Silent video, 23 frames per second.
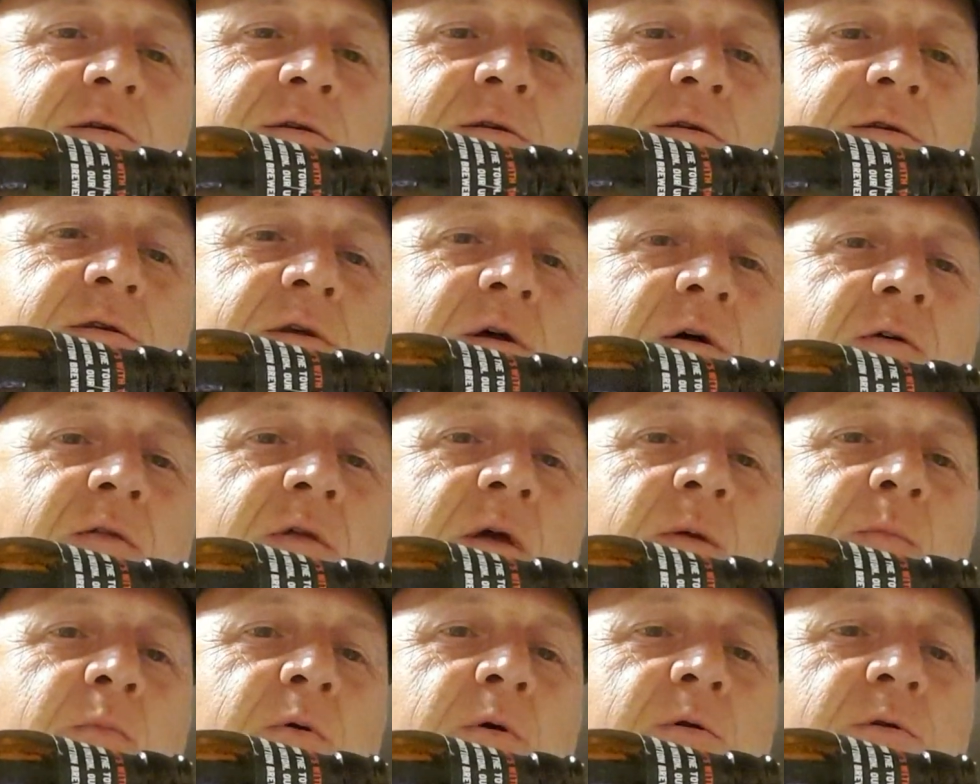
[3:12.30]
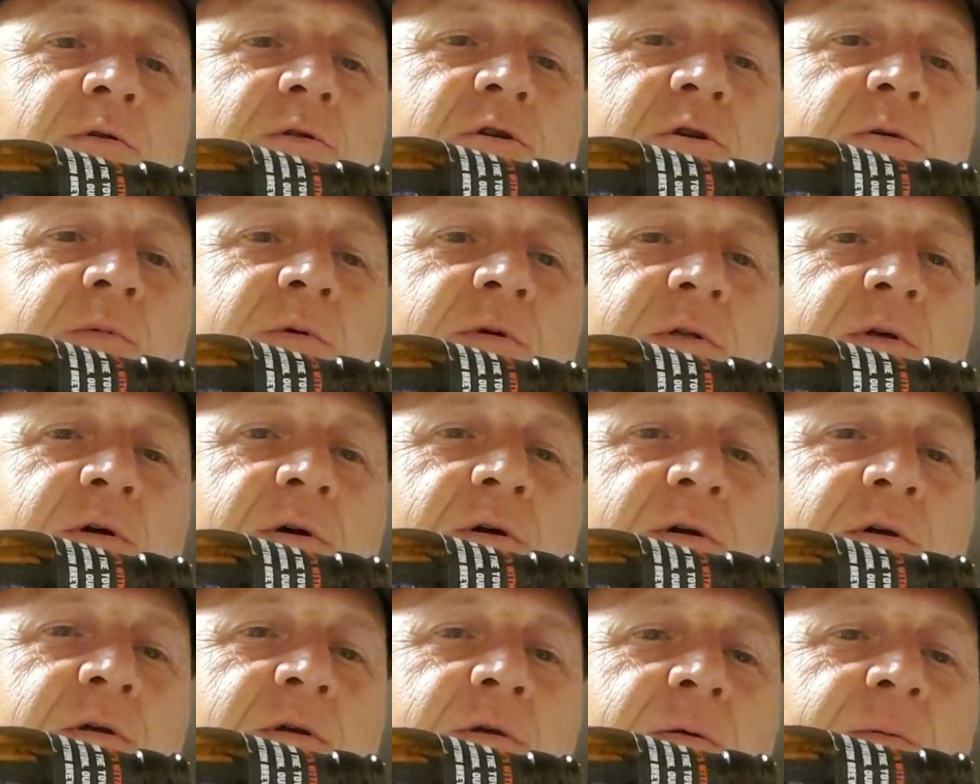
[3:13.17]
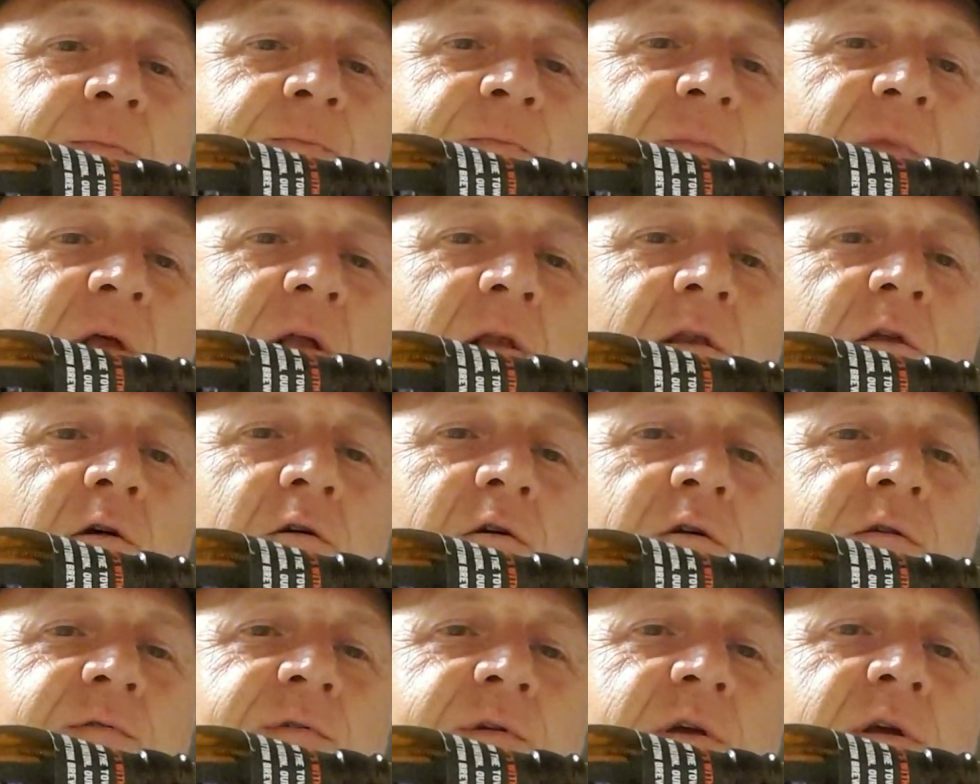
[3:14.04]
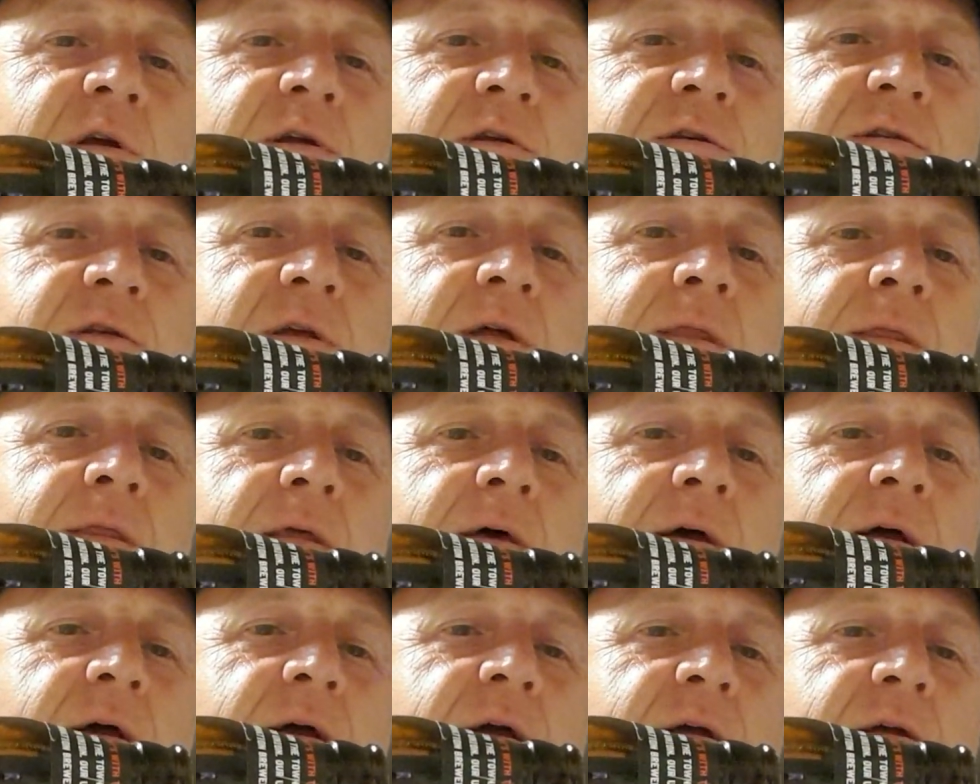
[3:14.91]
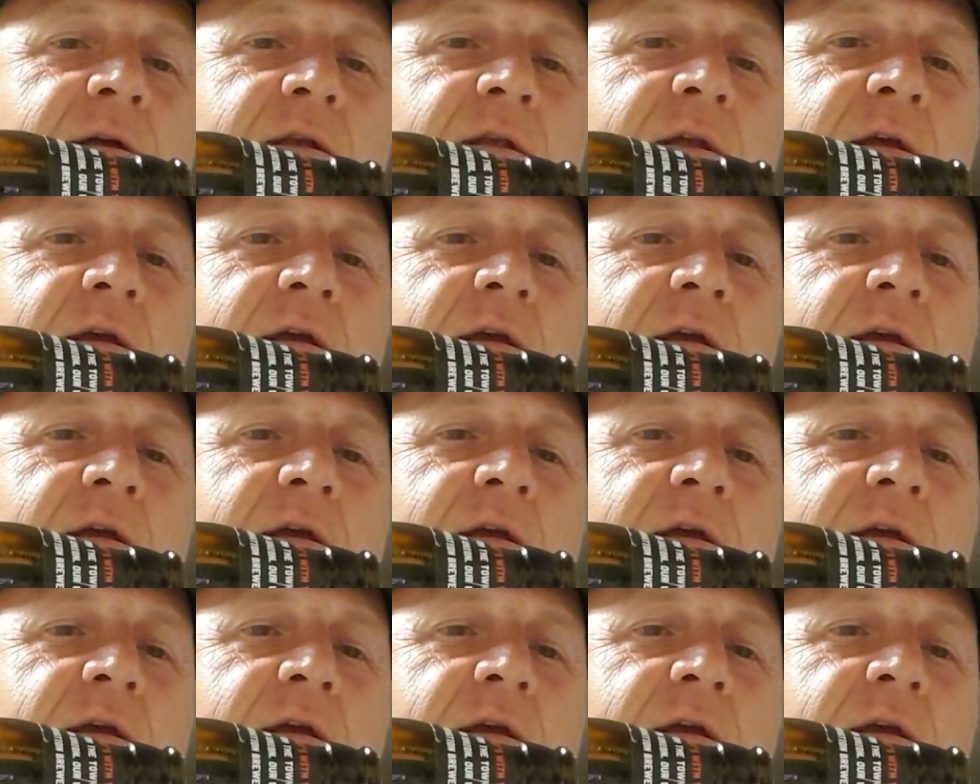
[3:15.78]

So they put some of the live yeast in there, and